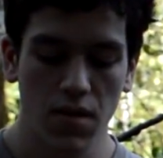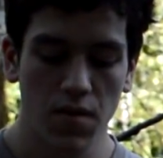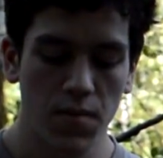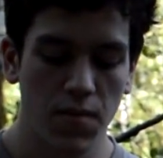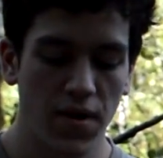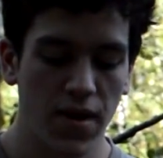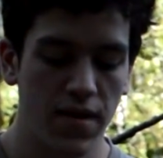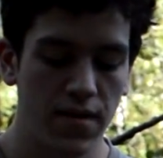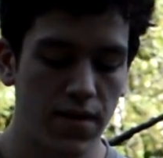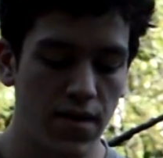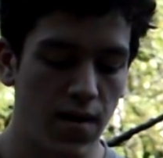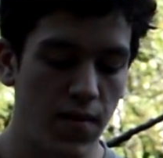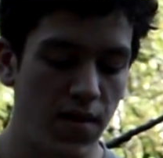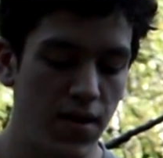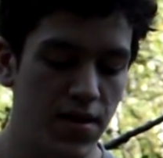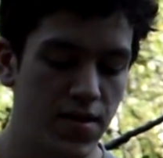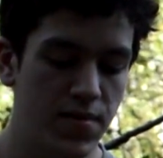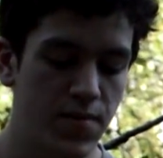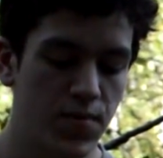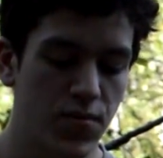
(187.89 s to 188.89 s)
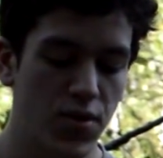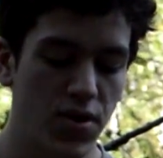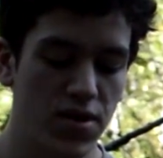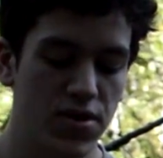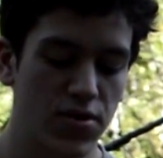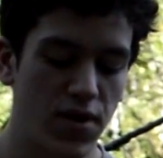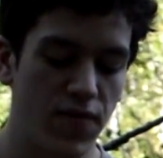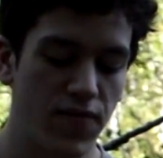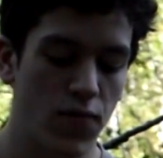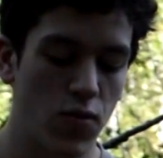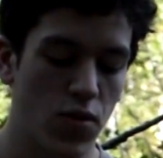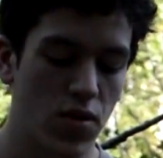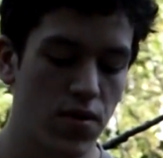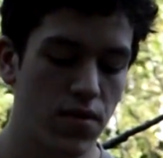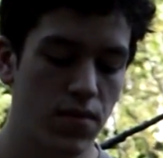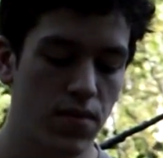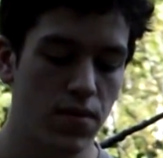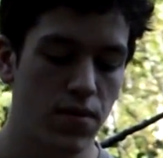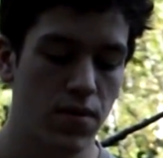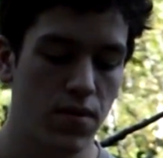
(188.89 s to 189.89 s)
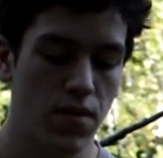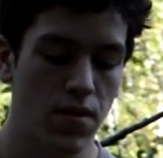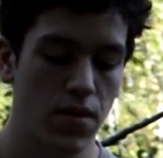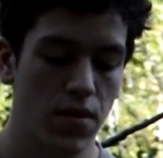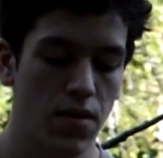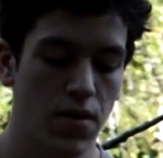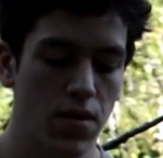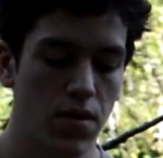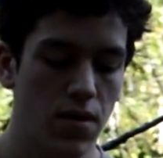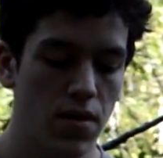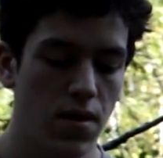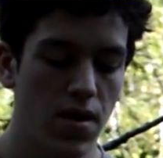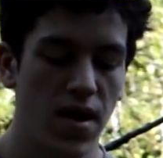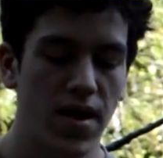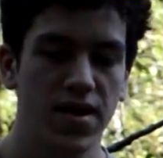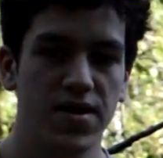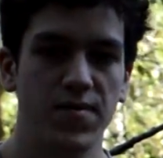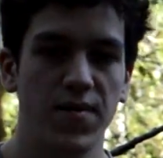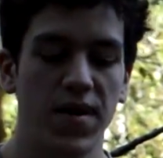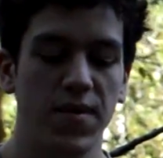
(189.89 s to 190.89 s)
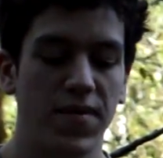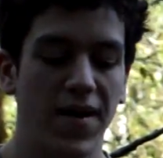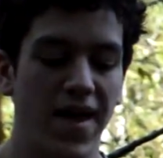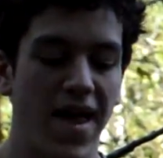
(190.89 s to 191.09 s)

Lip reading: but I mean, it's pretty straightforward. It's made by